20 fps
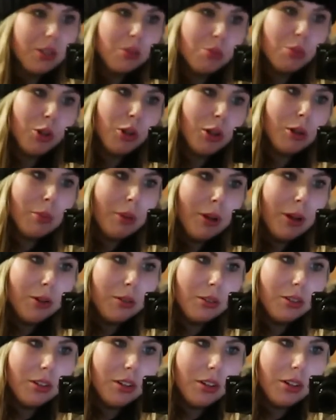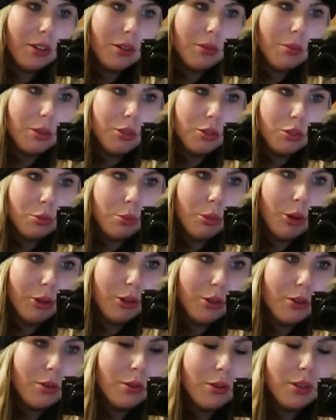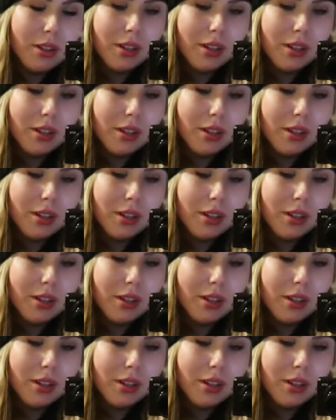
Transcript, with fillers: you more about um, it tomorrow in